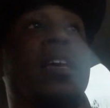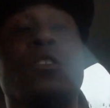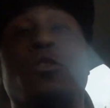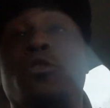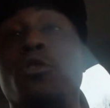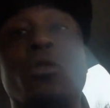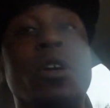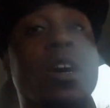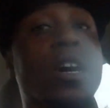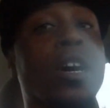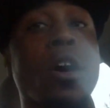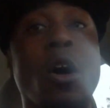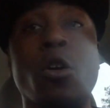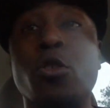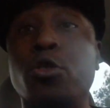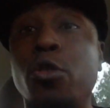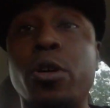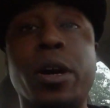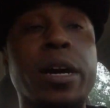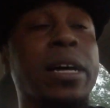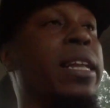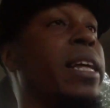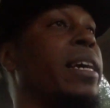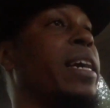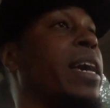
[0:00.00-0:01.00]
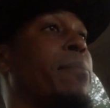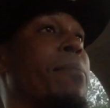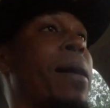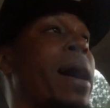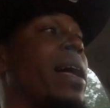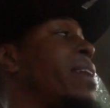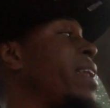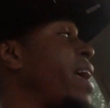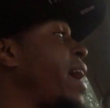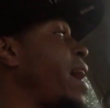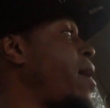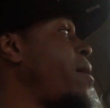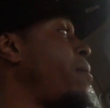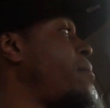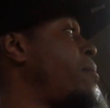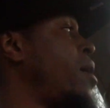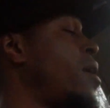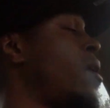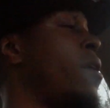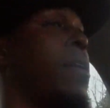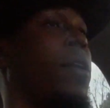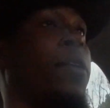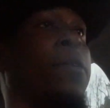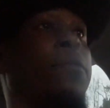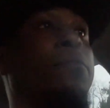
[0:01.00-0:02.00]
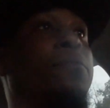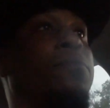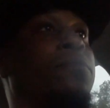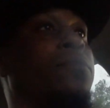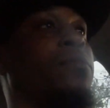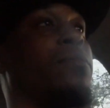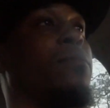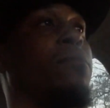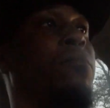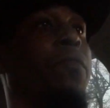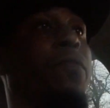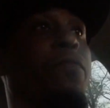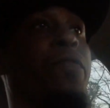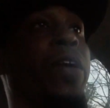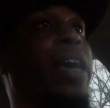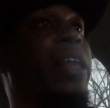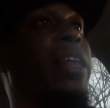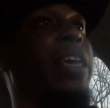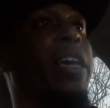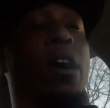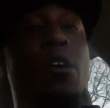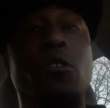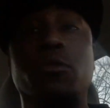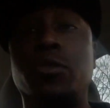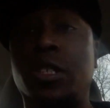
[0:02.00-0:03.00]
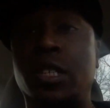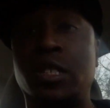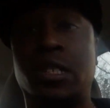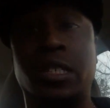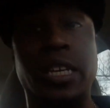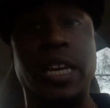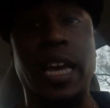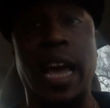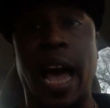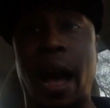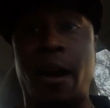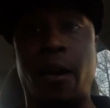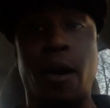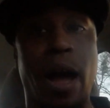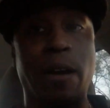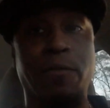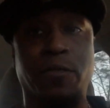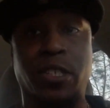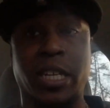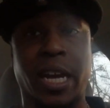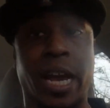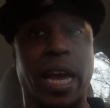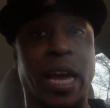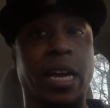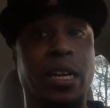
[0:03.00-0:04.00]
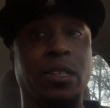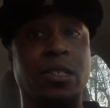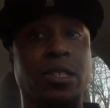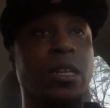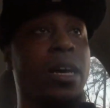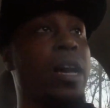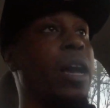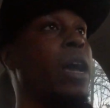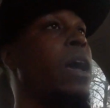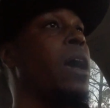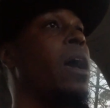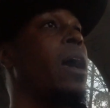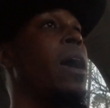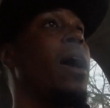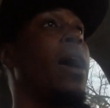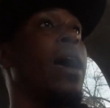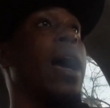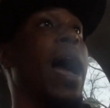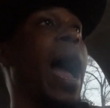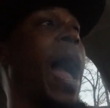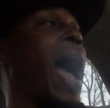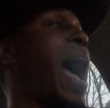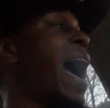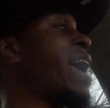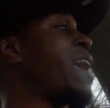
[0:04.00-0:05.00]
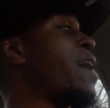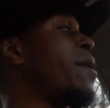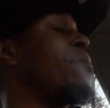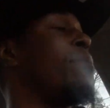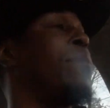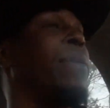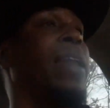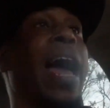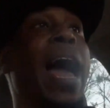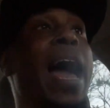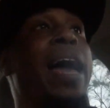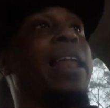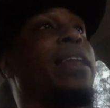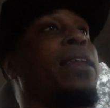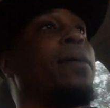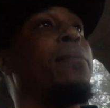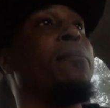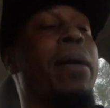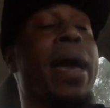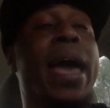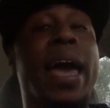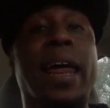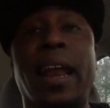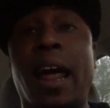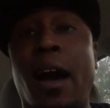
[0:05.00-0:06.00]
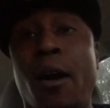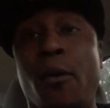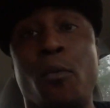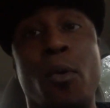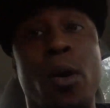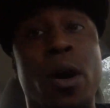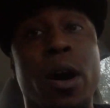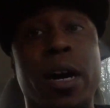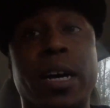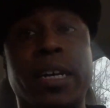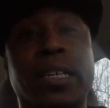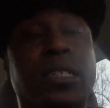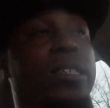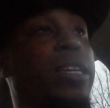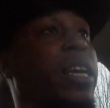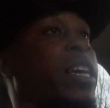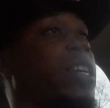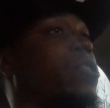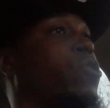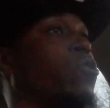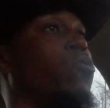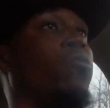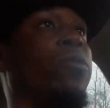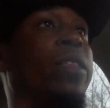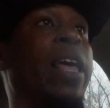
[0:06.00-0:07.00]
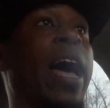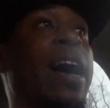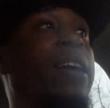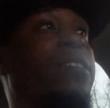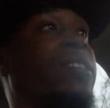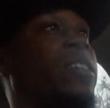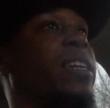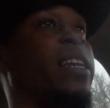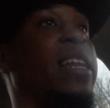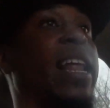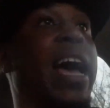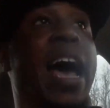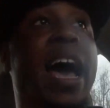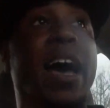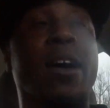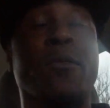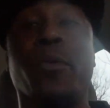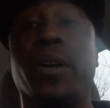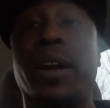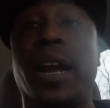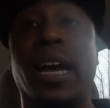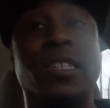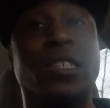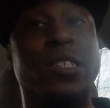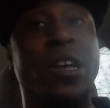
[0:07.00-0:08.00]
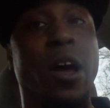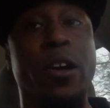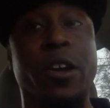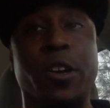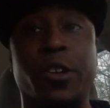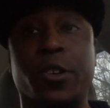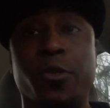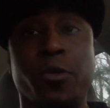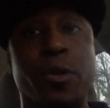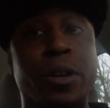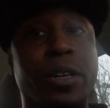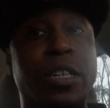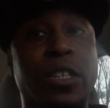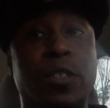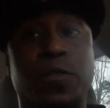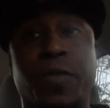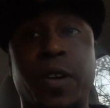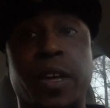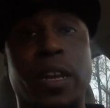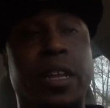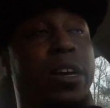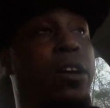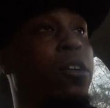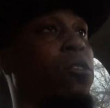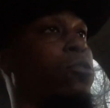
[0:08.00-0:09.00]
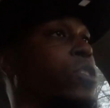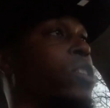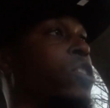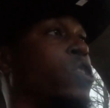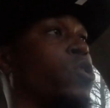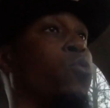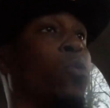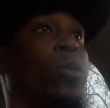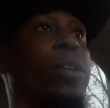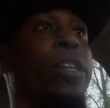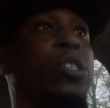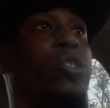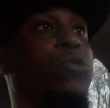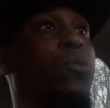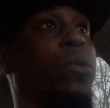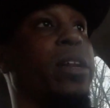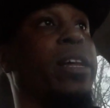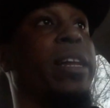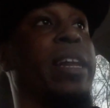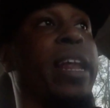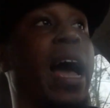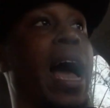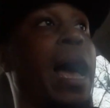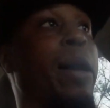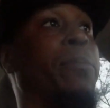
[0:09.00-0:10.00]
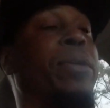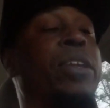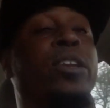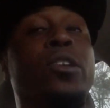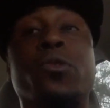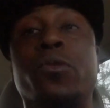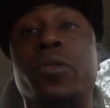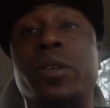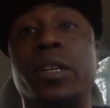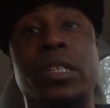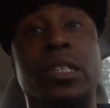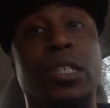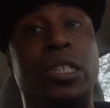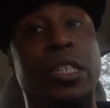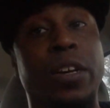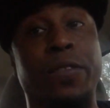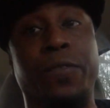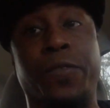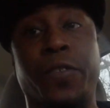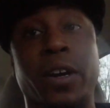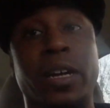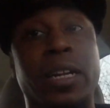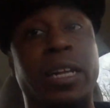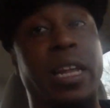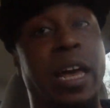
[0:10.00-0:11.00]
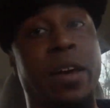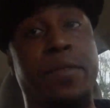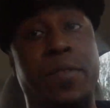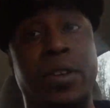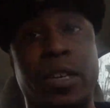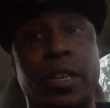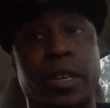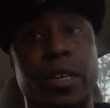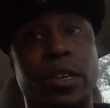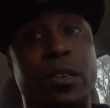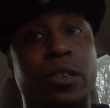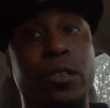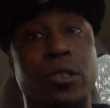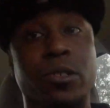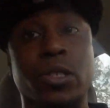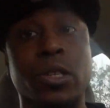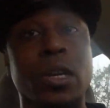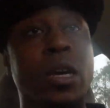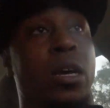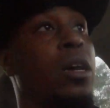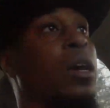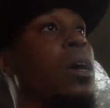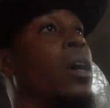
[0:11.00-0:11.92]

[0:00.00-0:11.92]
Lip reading: You can look at my damn videos and see how I've changed. I am not the man I was in 2009 when I started doing these videos. It's 2020 now. I've been doing this shit for 11 years.